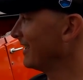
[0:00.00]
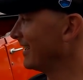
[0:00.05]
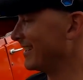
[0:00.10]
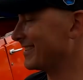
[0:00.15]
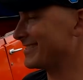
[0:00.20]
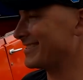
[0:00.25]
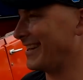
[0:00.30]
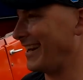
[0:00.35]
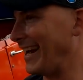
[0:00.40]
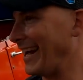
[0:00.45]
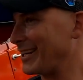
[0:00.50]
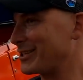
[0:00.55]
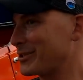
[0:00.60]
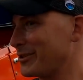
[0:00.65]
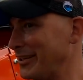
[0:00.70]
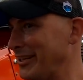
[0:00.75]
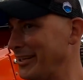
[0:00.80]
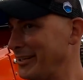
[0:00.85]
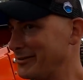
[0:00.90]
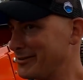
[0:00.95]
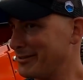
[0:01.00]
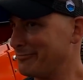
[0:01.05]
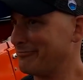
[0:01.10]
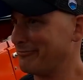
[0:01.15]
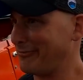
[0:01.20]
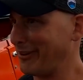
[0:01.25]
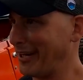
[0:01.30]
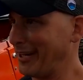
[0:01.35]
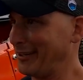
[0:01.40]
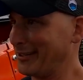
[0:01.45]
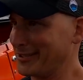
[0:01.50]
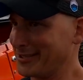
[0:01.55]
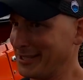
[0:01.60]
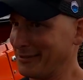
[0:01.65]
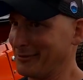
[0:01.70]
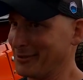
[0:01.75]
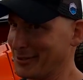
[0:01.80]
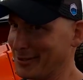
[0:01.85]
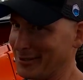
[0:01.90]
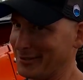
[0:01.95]
it's a fire
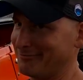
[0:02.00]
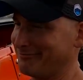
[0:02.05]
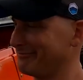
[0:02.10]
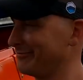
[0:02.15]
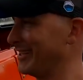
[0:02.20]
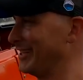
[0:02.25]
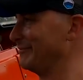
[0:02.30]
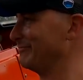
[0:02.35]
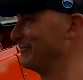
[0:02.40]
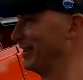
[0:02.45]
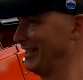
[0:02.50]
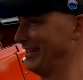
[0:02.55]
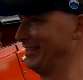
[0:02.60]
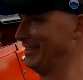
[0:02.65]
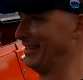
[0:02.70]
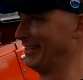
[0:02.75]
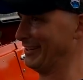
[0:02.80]
extinguisher. I painted